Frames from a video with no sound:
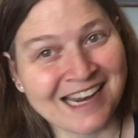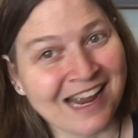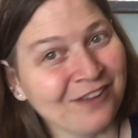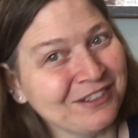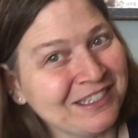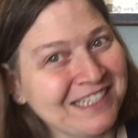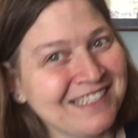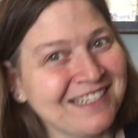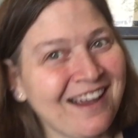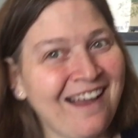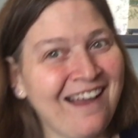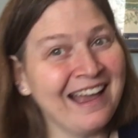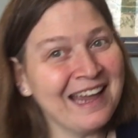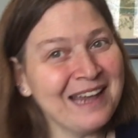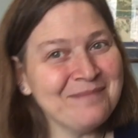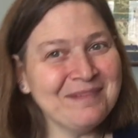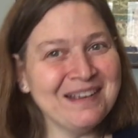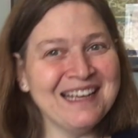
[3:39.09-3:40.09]
now tea
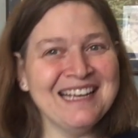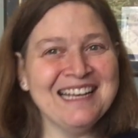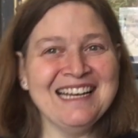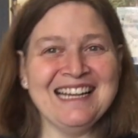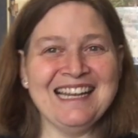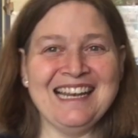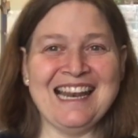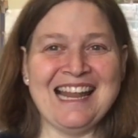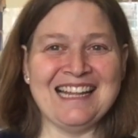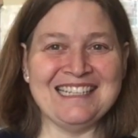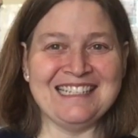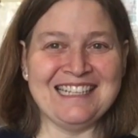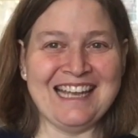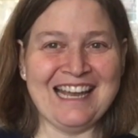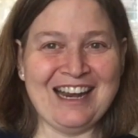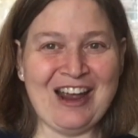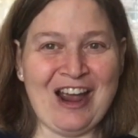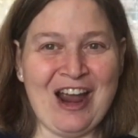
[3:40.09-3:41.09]
time. Let's
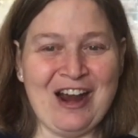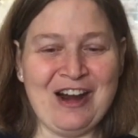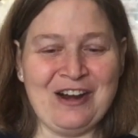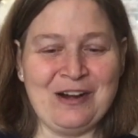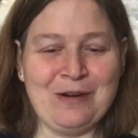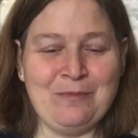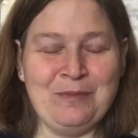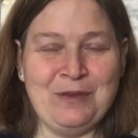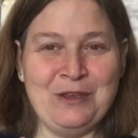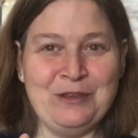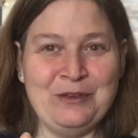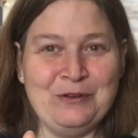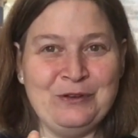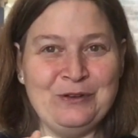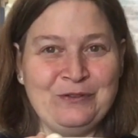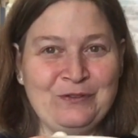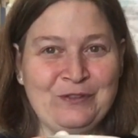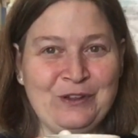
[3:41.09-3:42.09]
get our
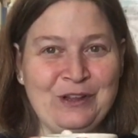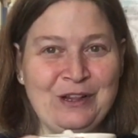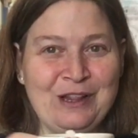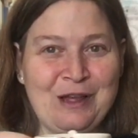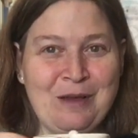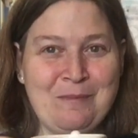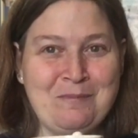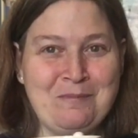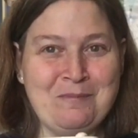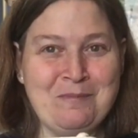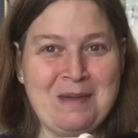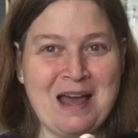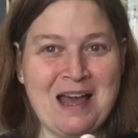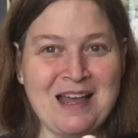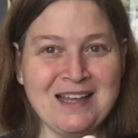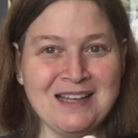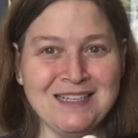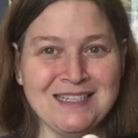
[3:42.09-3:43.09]
beautiful
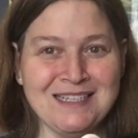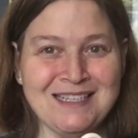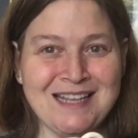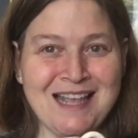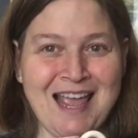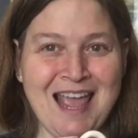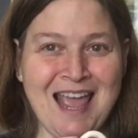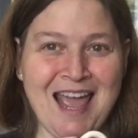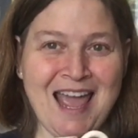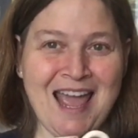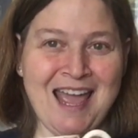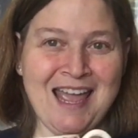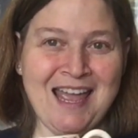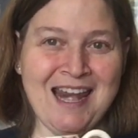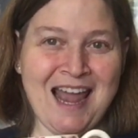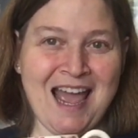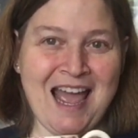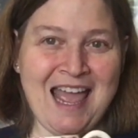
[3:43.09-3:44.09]
mugs.
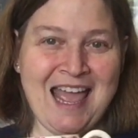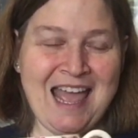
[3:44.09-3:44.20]
And I